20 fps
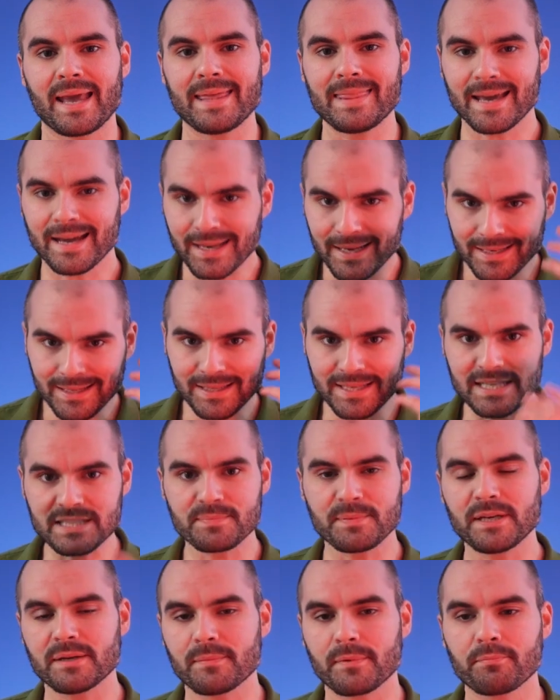And that kind of leads
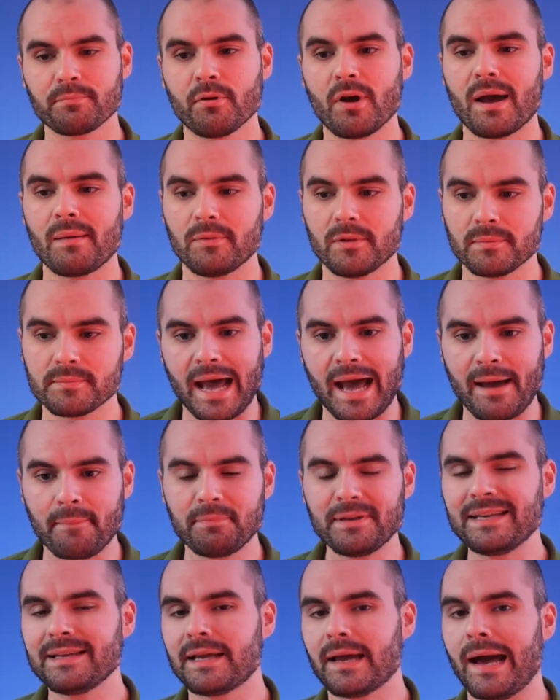me to my problem. I've
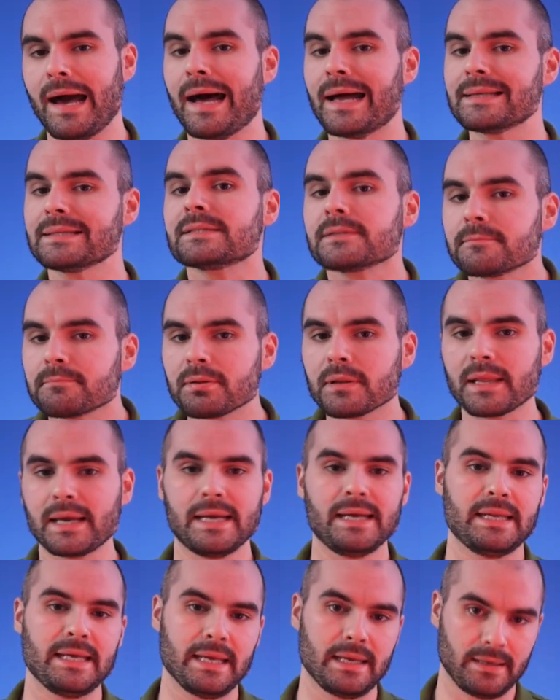been
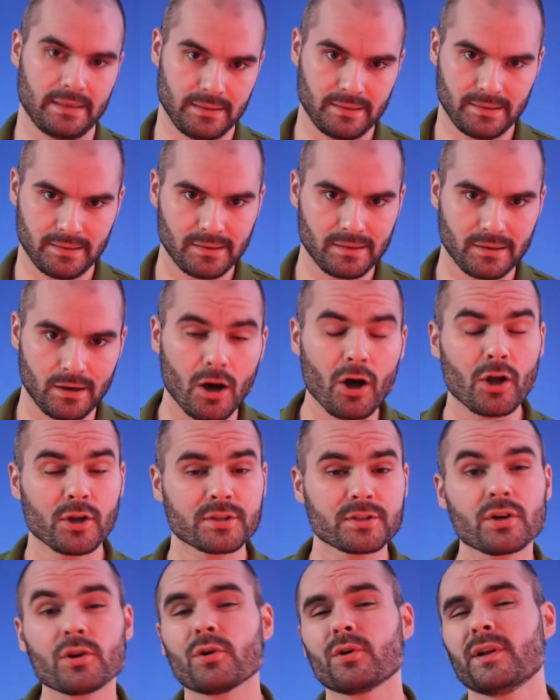contemplating
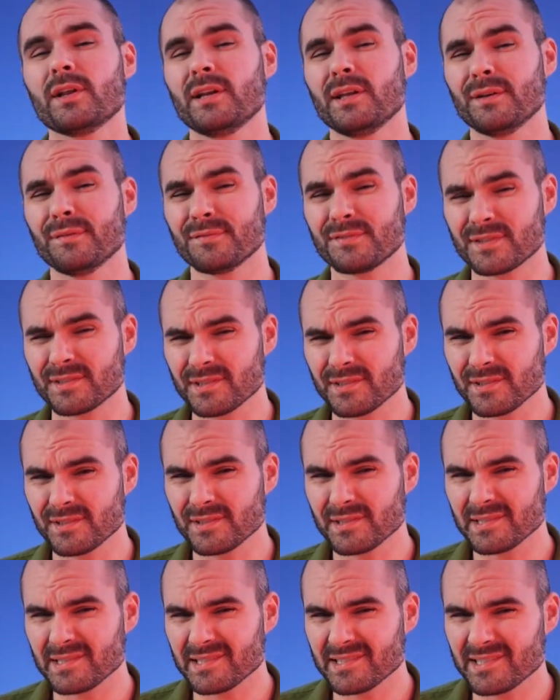alternatives
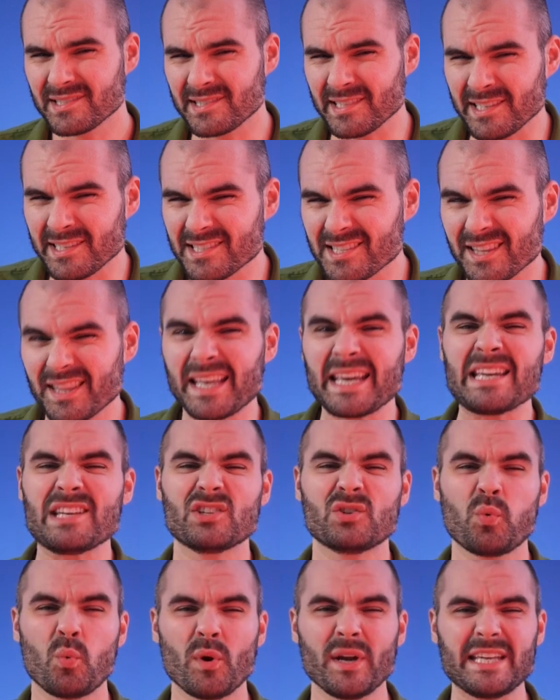since
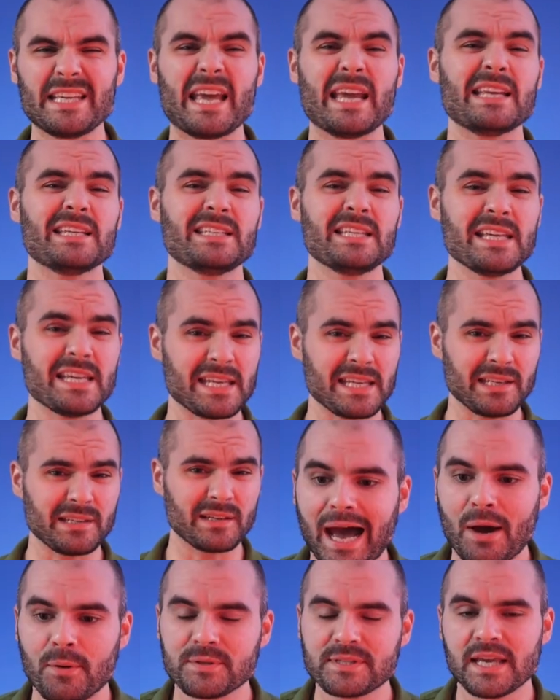late 2018.
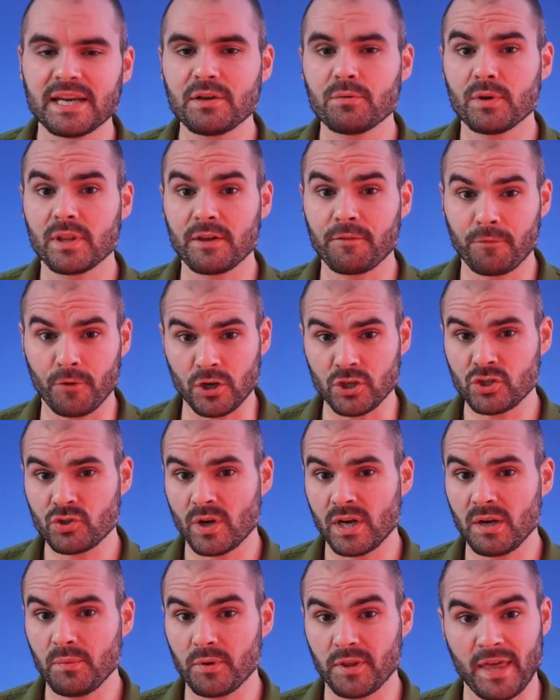I was getting really
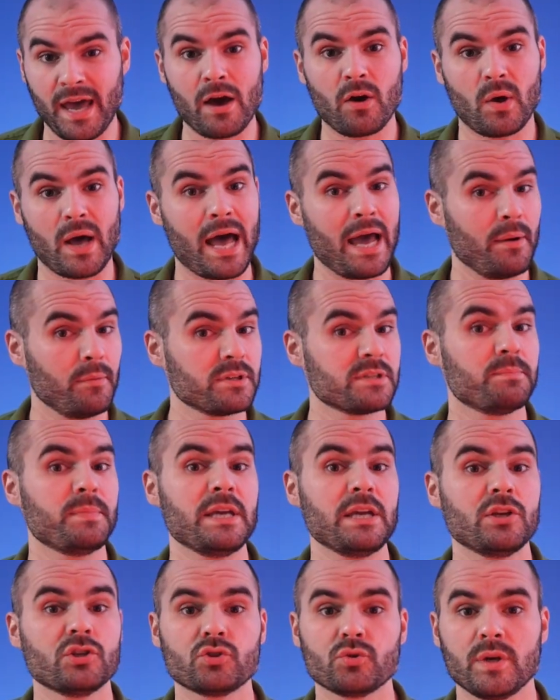frustrated with how I was
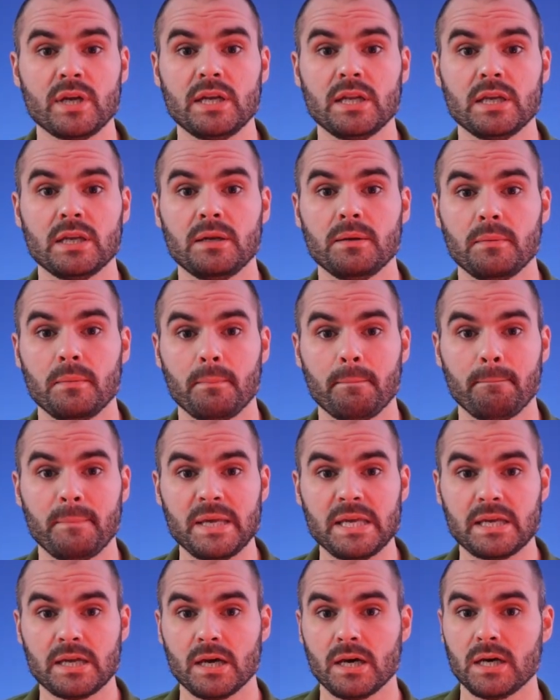being treated
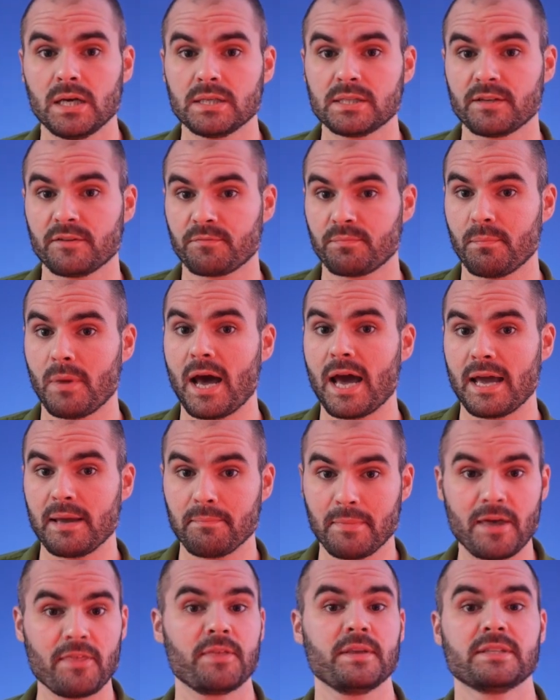because of my
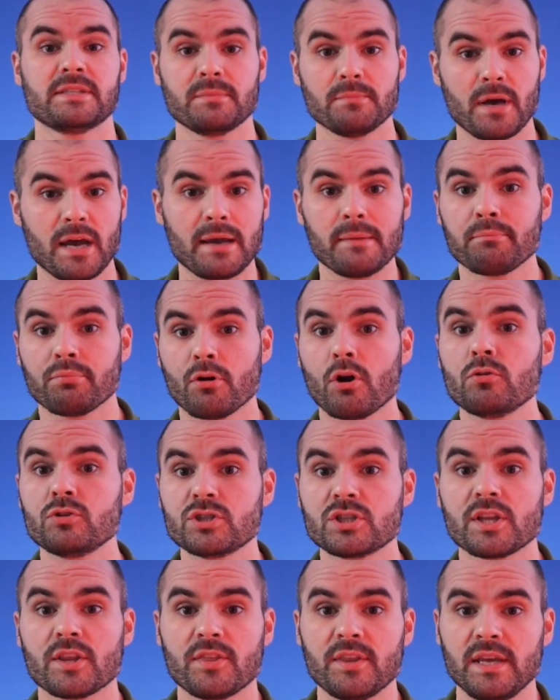methods and my
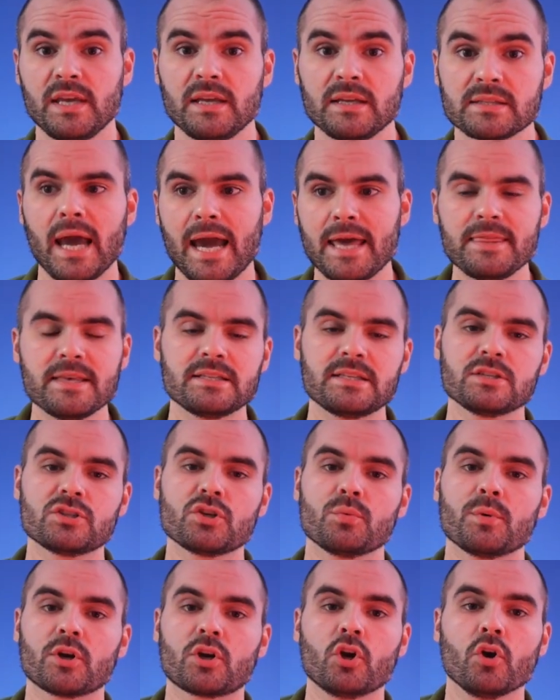approach to things. And this is
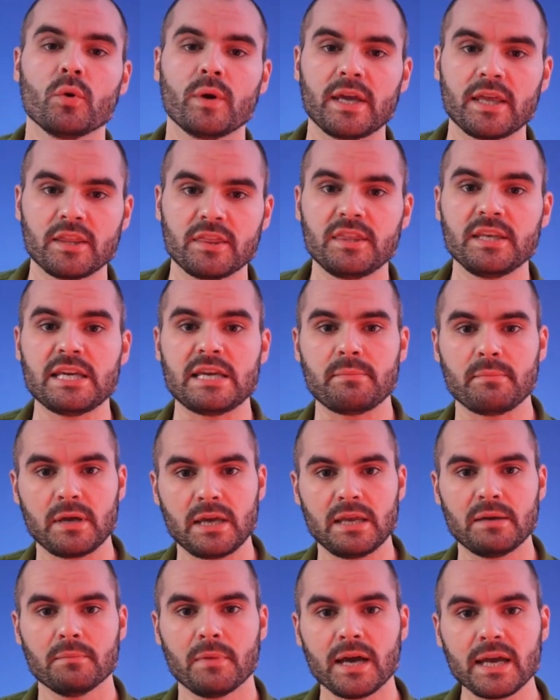a recurring theme.
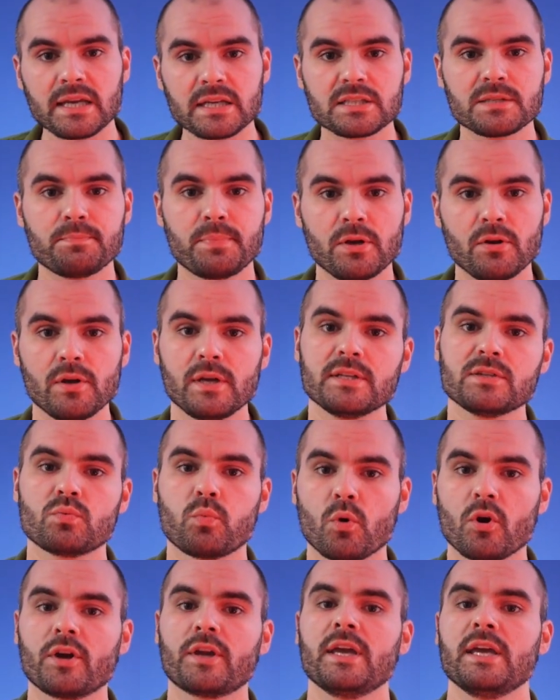In my experience
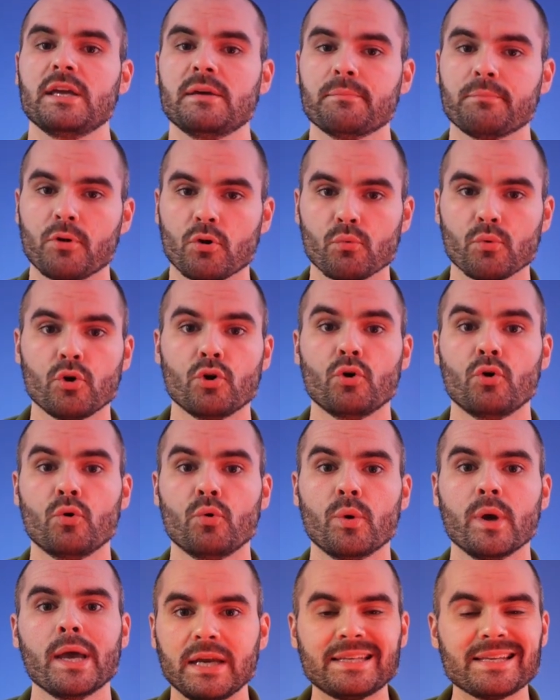working in
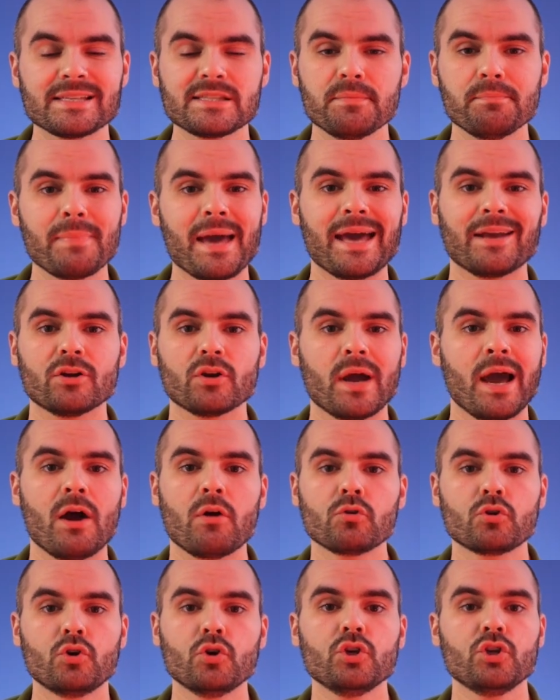Peru, it doesn't matter
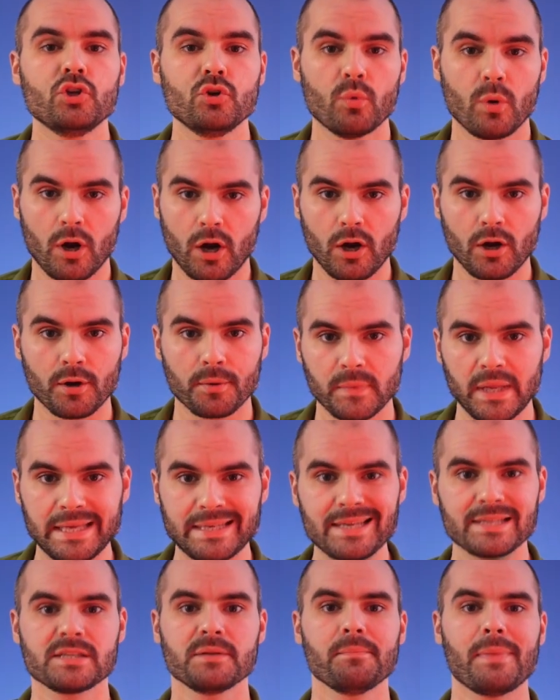how good you are. It
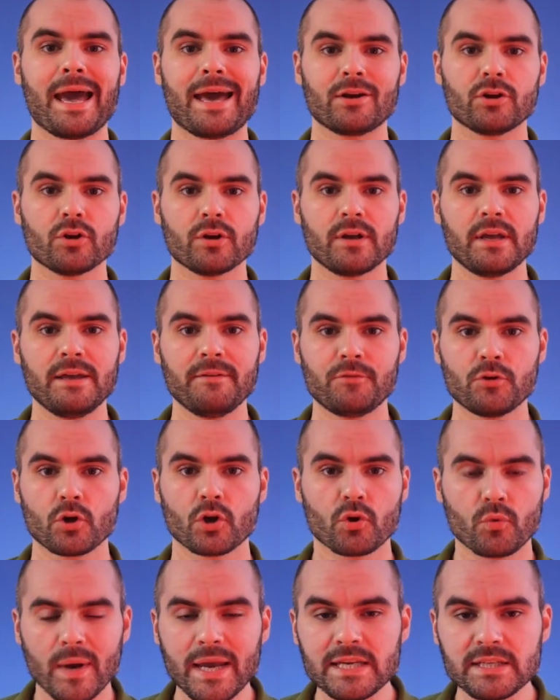doesn't matter if you're
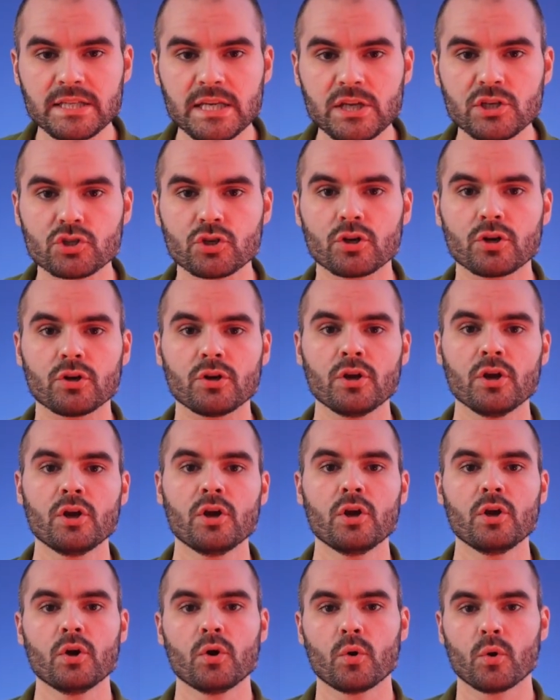a great teacher,
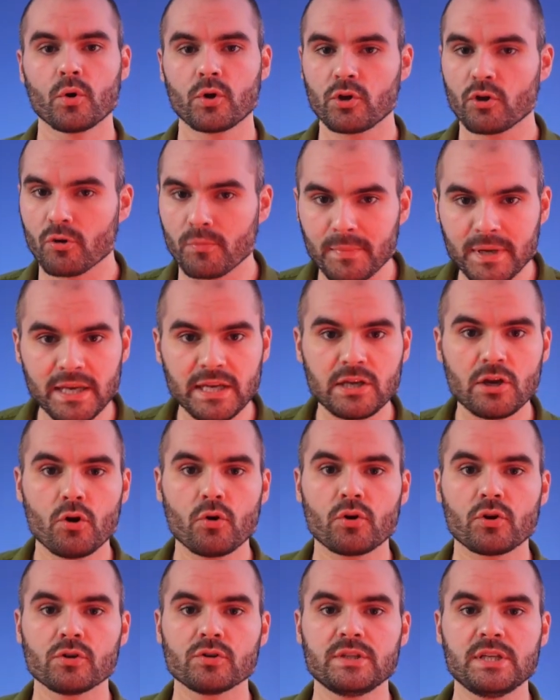or you're a
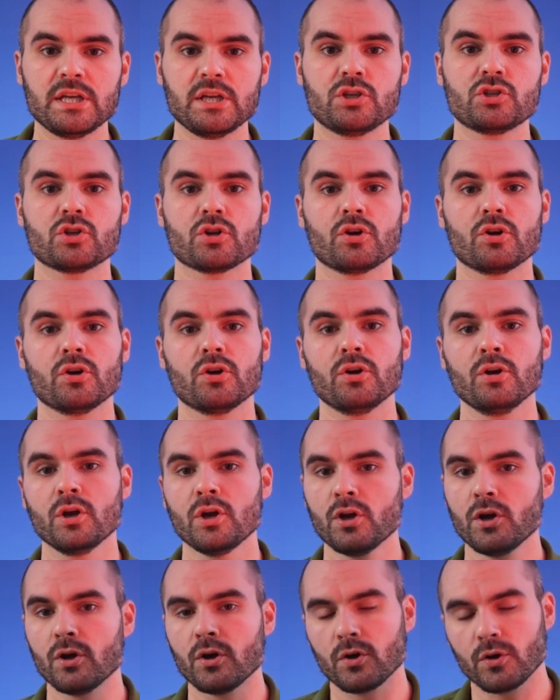mediocre teacher,
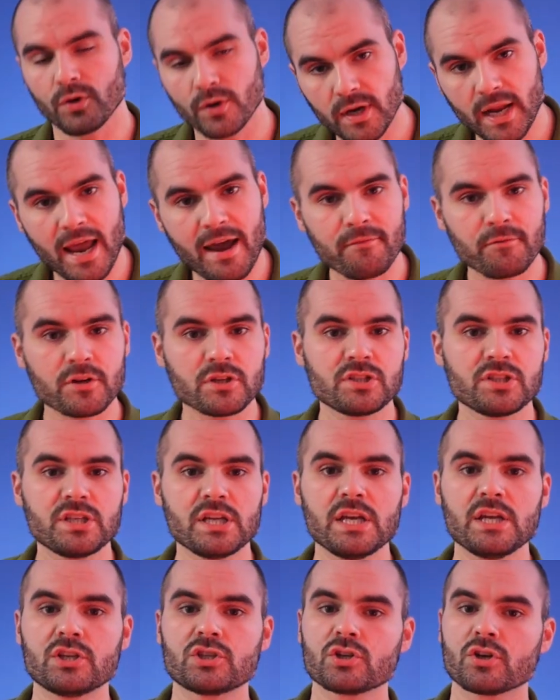or you're an average
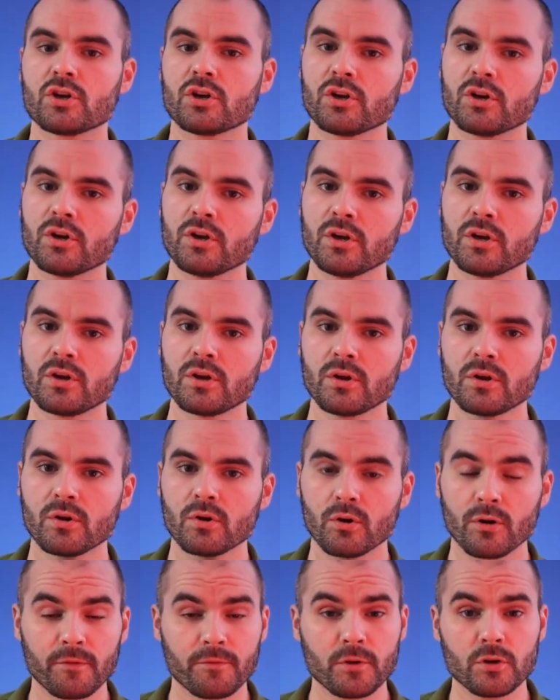teacher,
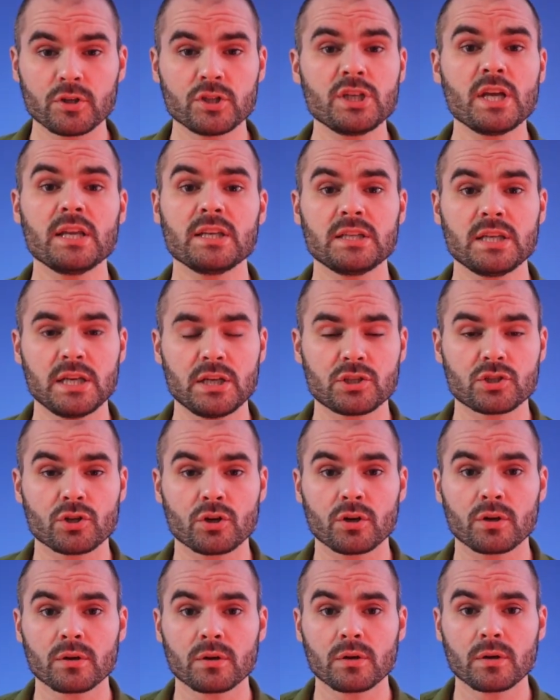or if you're a shit
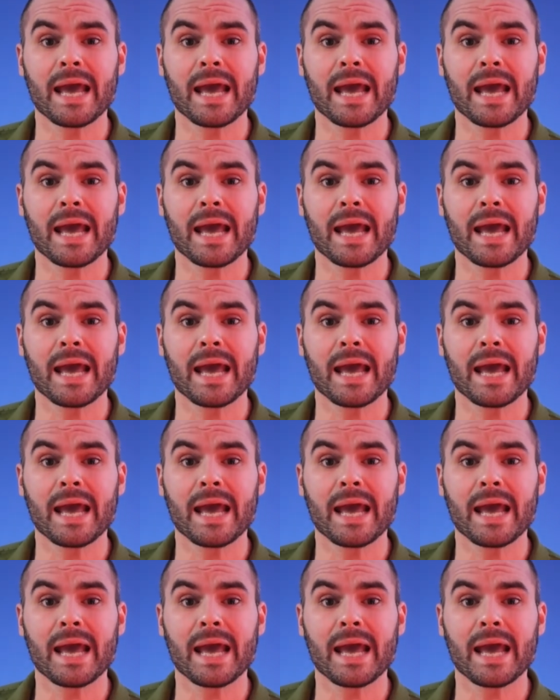teacher.